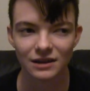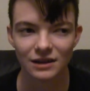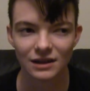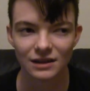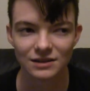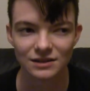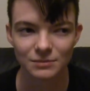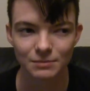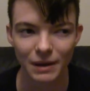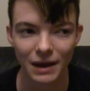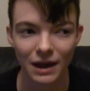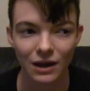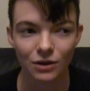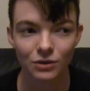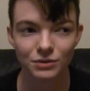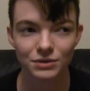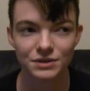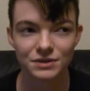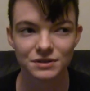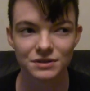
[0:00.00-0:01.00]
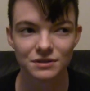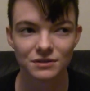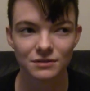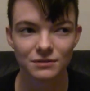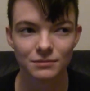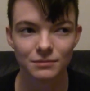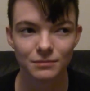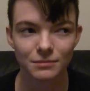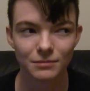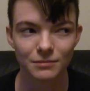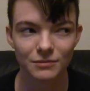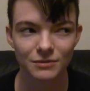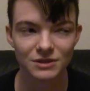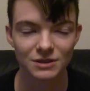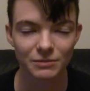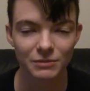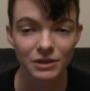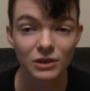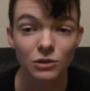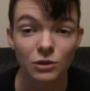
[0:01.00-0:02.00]
It's about
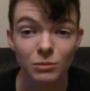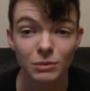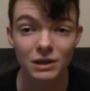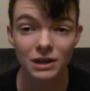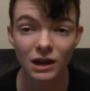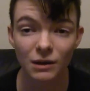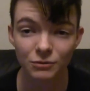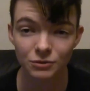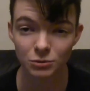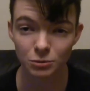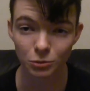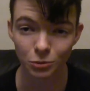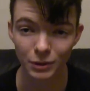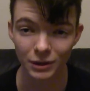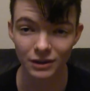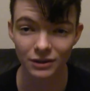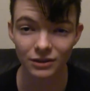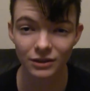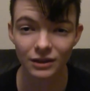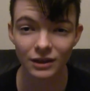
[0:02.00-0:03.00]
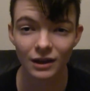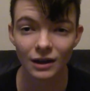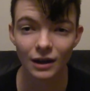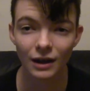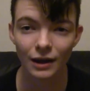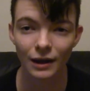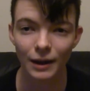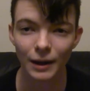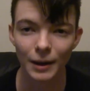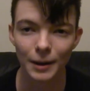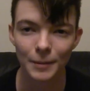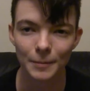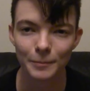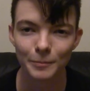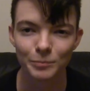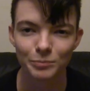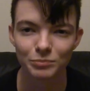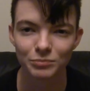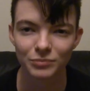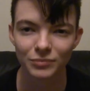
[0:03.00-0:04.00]
something you can be comfortable with,
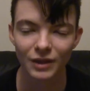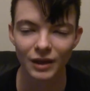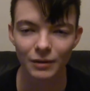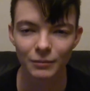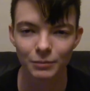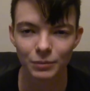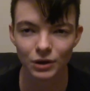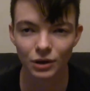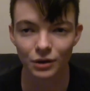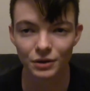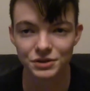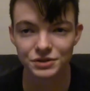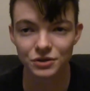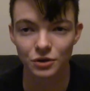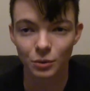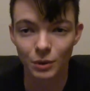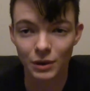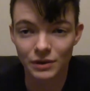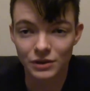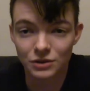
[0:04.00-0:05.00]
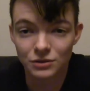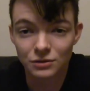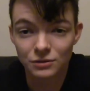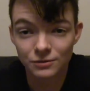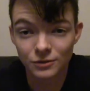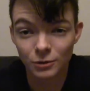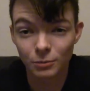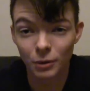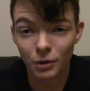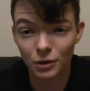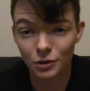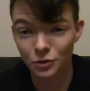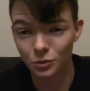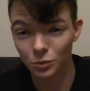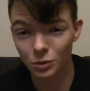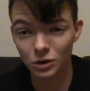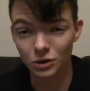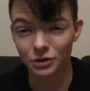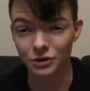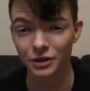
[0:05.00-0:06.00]
but also a way that you can feel part of the
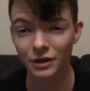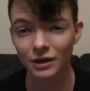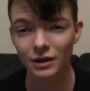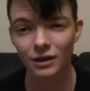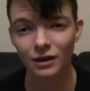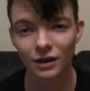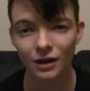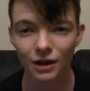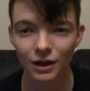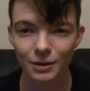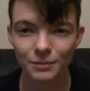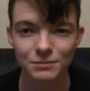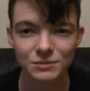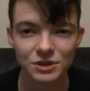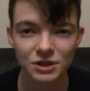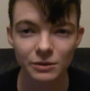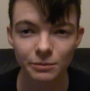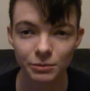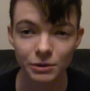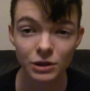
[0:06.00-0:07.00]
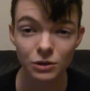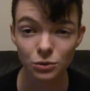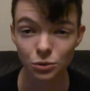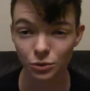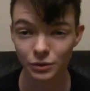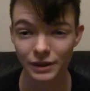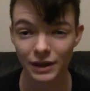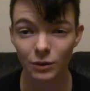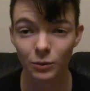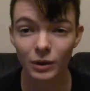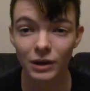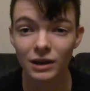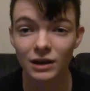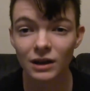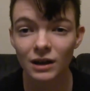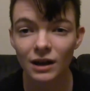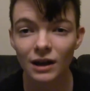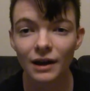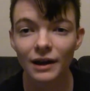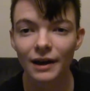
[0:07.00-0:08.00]
world. So they're pretty cool that way.
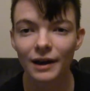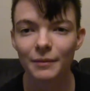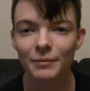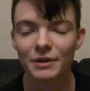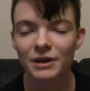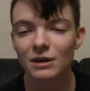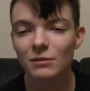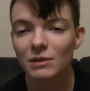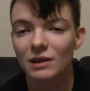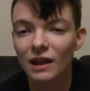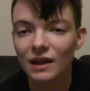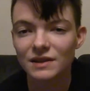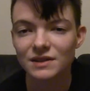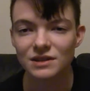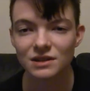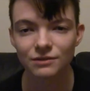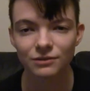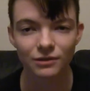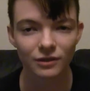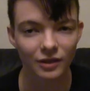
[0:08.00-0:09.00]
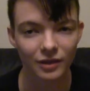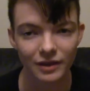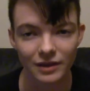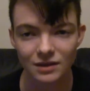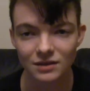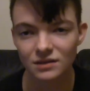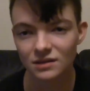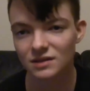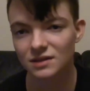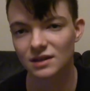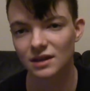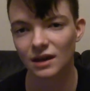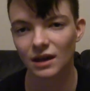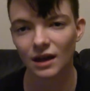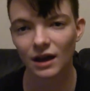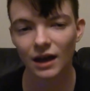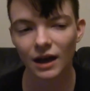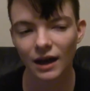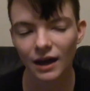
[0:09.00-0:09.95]
They can be lots of different things.